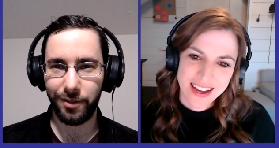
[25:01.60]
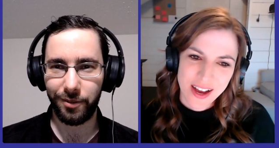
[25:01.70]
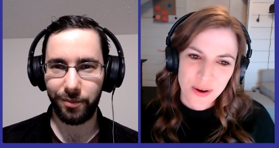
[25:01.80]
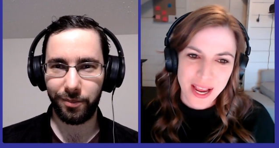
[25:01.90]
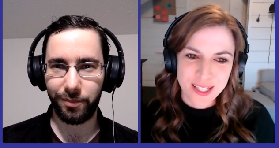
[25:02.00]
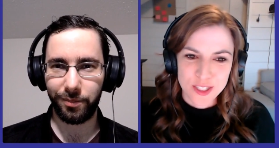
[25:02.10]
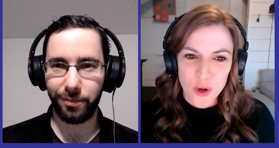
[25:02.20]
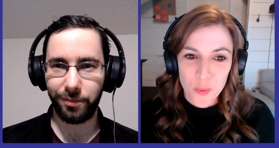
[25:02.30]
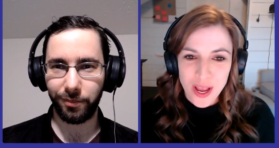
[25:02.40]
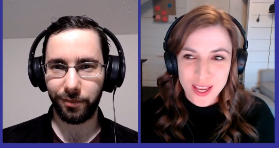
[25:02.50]
Speaker 1: Okay,
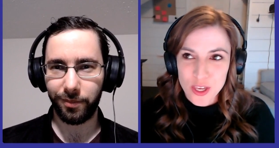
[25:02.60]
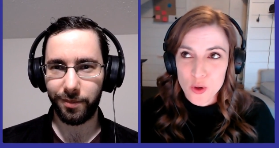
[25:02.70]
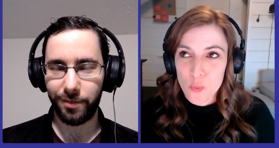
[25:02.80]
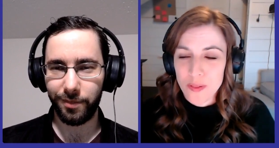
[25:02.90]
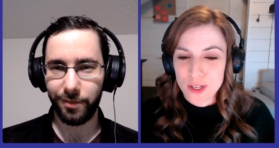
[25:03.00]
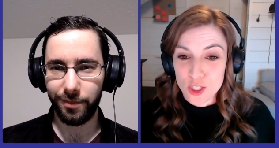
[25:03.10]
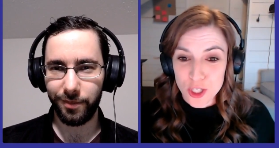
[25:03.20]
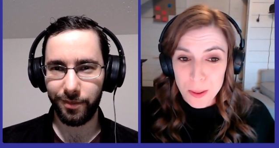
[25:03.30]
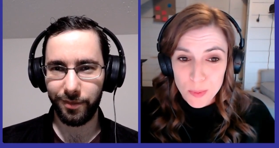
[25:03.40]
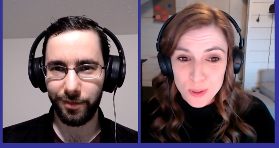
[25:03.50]
so when you when the
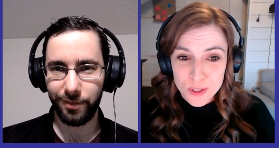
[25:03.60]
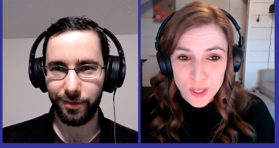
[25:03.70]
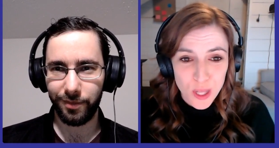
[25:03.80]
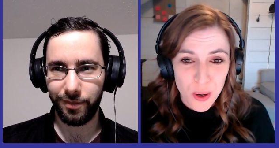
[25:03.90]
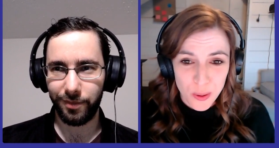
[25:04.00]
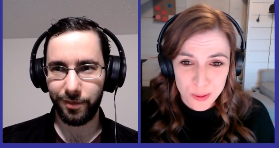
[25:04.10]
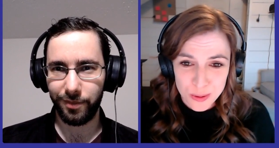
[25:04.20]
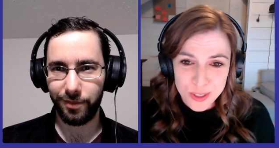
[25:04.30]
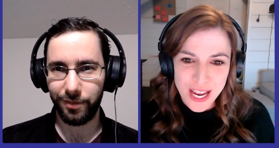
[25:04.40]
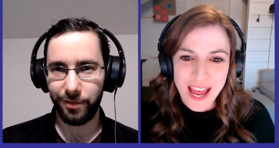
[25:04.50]
gym was
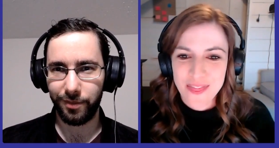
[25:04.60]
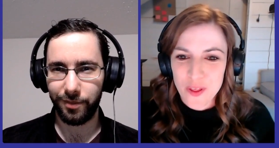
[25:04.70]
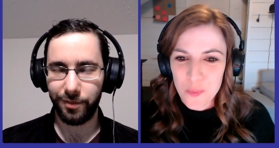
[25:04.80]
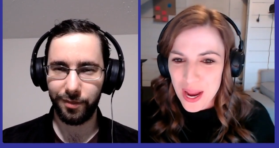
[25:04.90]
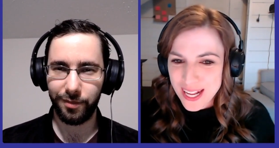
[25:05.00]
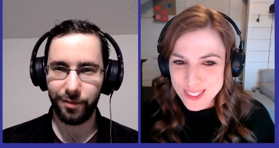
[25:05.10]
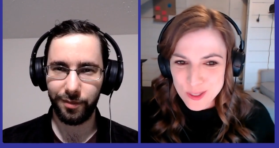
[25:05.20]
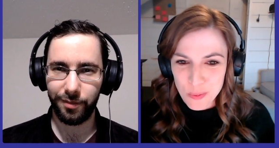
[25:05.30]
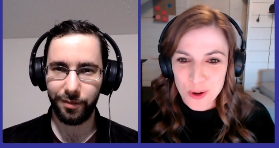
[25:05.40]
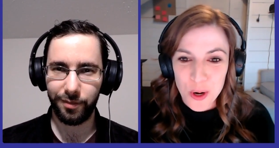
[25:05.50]
closed and the
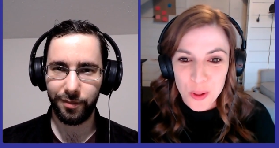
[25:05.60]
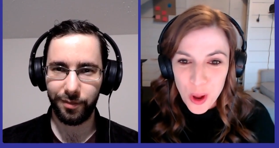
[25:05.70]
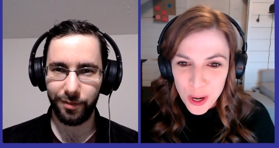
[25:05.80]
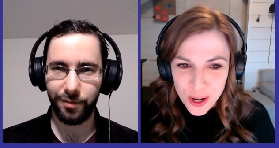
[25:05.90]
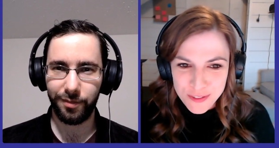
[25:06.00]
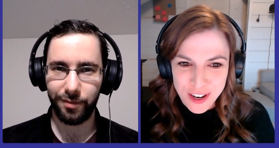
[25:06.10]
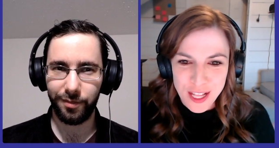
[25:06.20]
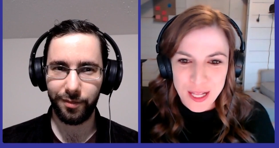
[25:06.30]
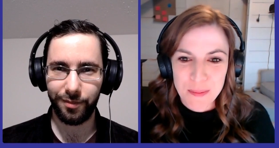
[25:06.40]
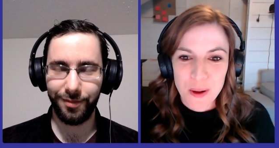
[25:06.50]
weights were no longer
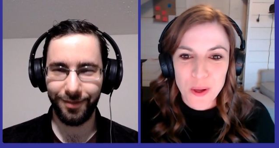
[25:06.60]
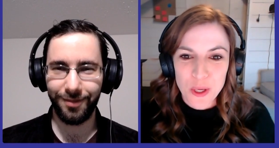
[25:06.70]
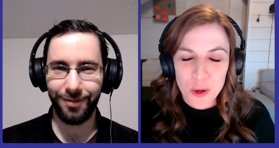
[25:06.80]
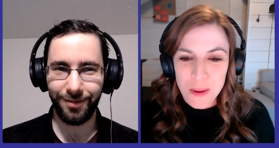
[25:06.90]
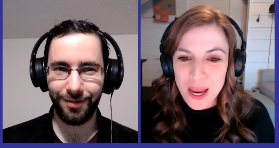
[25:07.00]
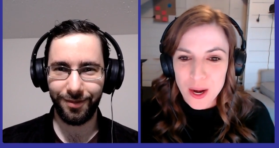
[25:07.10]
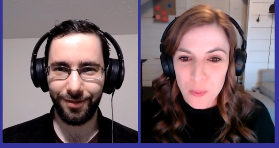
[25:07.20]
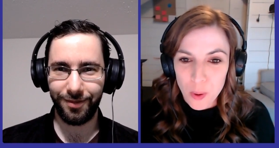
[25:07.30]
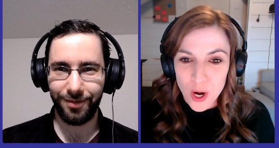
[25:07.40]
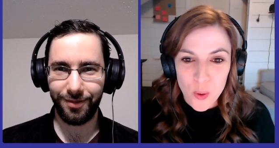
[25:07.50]
available, you made
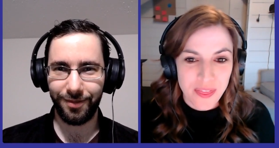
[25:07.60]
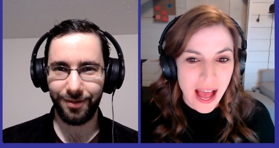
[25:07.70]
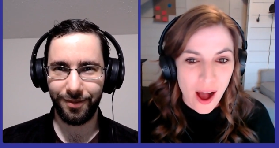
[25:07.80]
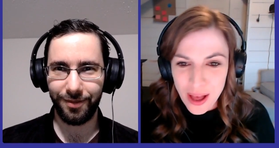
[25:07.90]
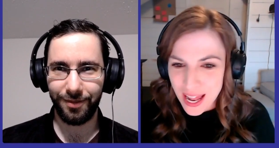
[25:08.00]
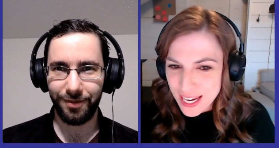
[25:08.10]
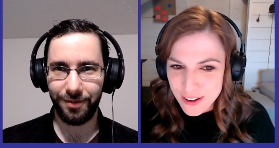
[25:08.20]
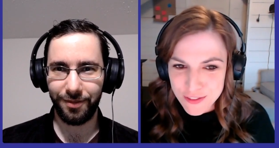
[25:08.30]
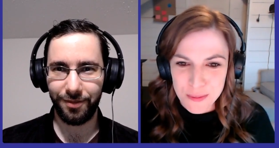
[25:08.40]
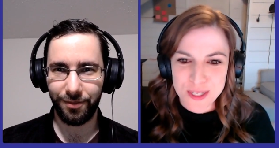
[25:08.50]
it work without
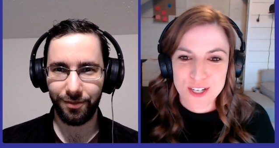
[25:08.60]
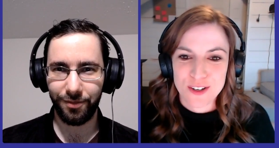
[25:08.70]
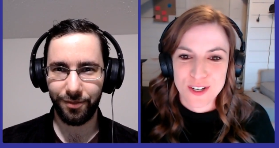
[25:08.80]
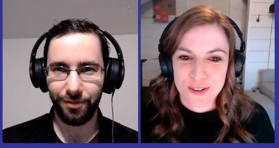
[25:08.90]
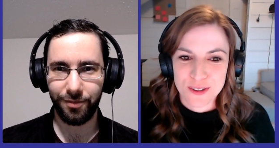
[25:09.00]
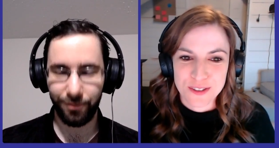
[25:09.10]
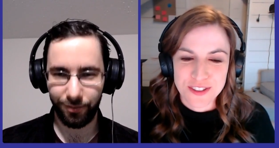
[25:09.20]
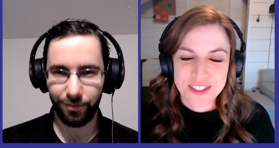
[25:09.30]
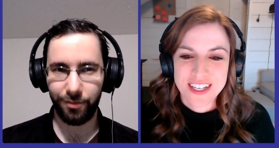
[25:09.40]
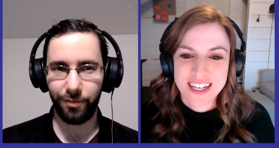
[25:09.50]
any of the
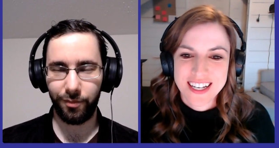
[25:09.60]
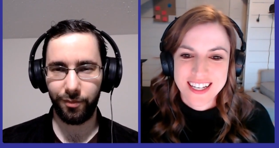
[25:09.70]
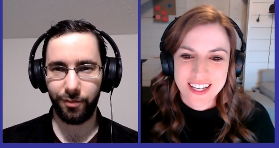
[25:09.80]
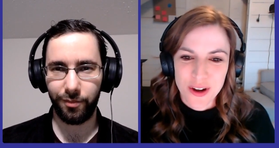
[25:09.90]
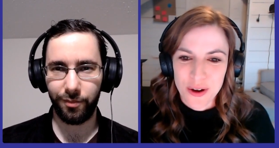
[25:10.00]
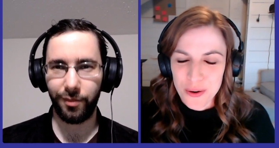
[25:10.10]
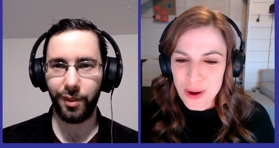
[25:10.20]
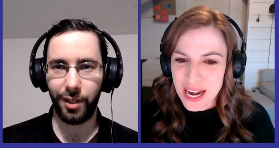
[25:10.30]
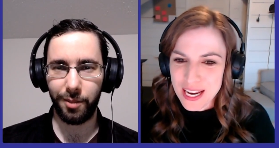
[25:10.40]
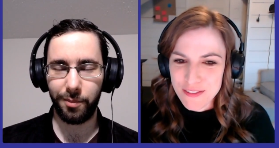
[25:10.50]
materials you know,
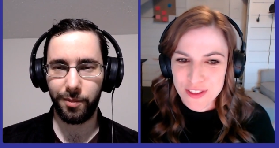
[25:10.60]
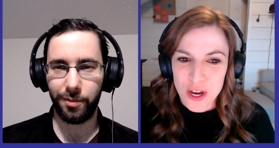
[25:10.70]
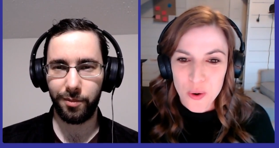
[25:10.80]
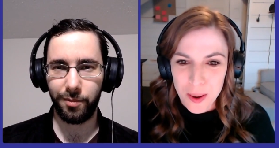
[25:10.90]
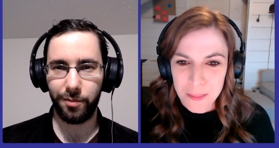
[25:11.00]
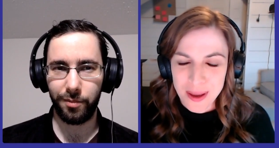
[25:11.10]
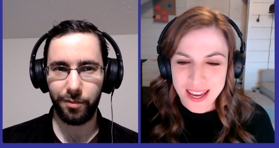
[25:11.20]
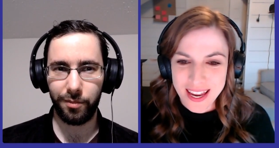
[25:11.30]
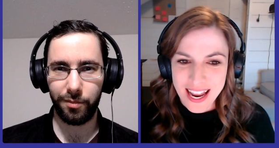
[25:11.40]
any of yep. the equipment,